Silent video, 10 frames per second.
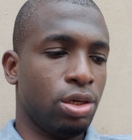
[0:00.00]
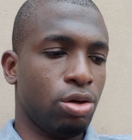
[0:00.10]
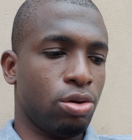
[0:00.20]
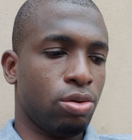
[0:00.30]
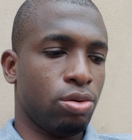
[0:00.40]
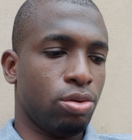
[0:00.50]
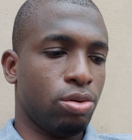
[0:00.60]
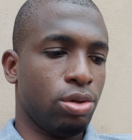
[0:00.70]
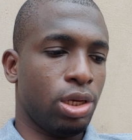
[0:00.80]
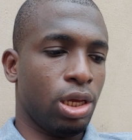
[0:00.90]
You know,
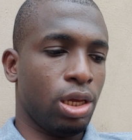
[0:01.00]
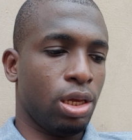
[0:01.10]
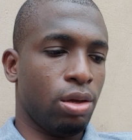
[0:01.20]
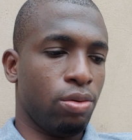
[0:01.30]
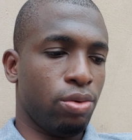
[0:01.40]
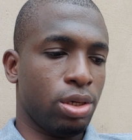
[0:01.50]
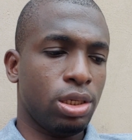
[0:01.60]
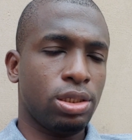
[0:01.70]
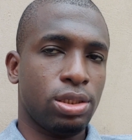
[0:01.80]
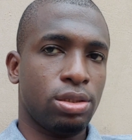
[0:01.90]
they
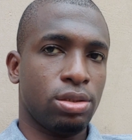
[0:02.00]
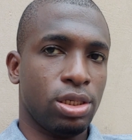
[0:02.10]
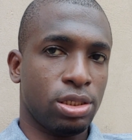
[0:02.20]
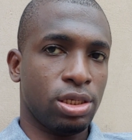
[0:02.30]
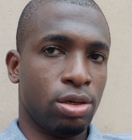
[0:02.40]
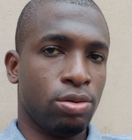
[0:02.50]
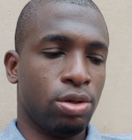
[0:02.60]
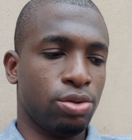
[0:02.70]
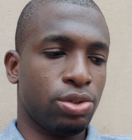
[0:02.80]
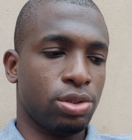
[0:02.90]
released the
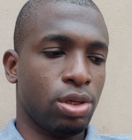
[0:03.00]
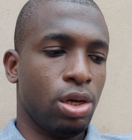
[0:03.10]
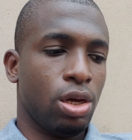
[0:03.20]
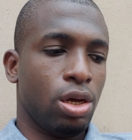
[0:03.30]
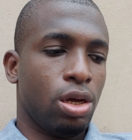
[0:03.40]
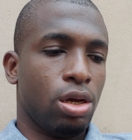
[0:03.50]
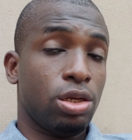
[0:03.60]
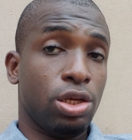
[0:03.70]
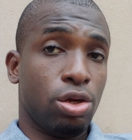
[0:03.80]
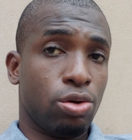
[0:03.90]
Salnotes
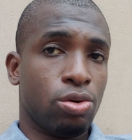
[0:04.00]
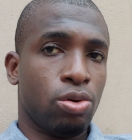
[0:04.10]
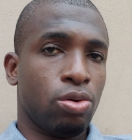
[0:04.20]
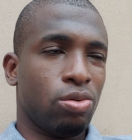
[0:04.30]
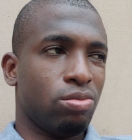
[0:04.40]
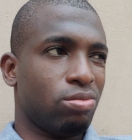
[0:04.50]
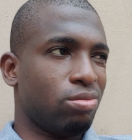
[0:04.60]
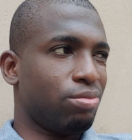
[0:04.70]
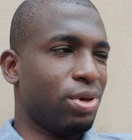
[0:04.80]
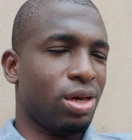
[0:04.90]
Dioko
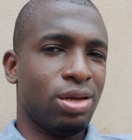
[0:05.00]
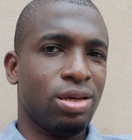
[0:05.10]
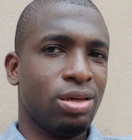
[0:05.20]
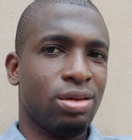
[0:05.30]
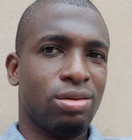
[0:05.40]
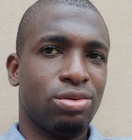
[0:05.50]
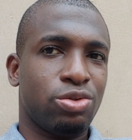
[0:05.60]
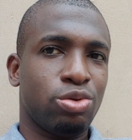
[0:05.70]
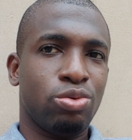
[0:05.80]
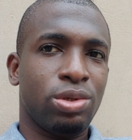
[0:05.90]
barely
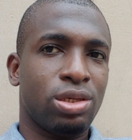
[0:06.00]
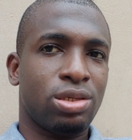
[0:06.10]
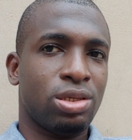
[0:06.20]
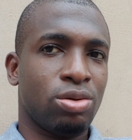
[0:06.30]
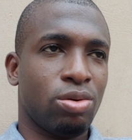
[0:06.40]
3 weeks